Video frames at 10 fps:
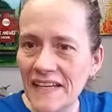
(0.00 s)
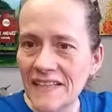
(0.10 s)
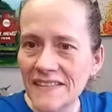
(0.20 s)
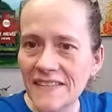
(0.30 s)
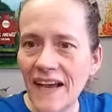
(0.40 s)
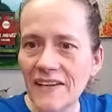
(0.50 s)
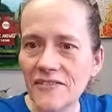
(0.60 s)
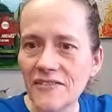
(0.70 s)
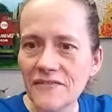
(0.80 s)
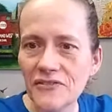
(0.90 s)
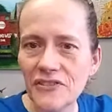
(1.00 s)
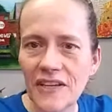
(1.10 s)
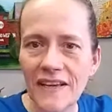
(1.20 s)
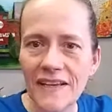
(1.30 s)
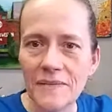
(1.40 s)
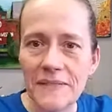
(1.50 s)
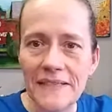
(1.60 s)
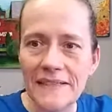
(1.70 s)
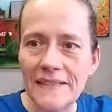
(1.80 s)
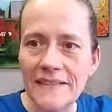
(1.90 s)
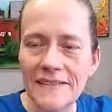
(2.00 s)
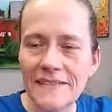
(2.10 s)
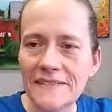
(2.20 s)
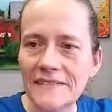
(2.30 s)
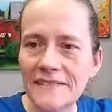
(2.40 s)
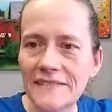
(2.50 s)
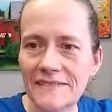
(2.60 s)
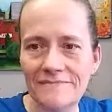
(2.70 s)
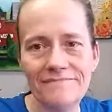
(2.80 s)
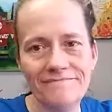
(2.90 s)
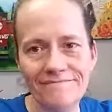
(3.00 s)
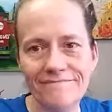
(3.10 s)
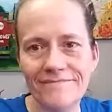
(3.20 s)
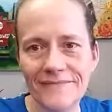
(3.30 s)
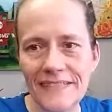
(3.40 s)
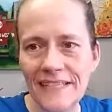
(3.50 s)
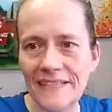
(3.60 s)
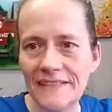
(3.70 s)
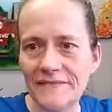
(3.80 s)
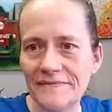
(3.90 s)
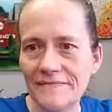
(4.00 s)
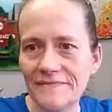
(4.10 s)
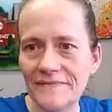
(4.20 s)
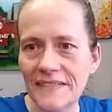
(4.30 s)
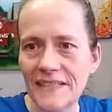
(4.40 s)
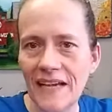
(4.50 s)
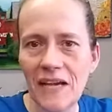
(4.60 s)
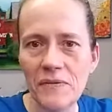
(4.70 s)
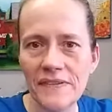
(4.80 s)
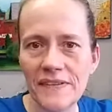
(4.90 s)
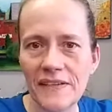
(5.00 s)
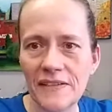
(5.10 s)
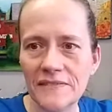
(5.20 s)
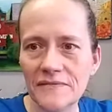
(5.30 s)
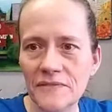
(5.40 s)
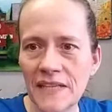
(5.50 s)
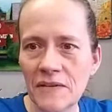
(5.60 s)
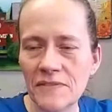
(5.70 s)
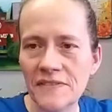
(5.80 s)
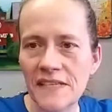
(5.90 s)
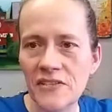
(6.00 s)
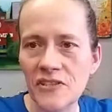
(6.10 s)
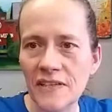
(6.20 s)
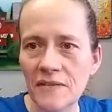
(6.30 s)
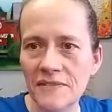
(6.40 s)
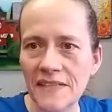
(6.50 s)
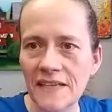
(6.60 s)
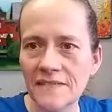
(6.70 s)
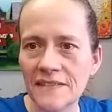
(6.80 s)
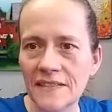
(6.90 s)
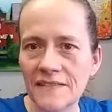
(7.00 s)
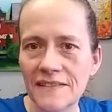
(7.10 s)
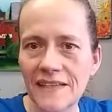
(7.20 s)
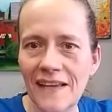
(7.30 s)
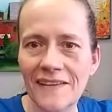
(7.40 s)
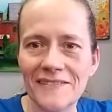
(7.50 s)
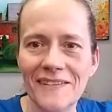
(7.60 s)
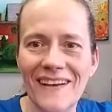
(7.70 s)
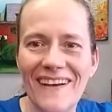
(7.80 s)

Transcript: Tired of your job, yeah. Yeah. I was there. When I was teaching, I was counting down the days.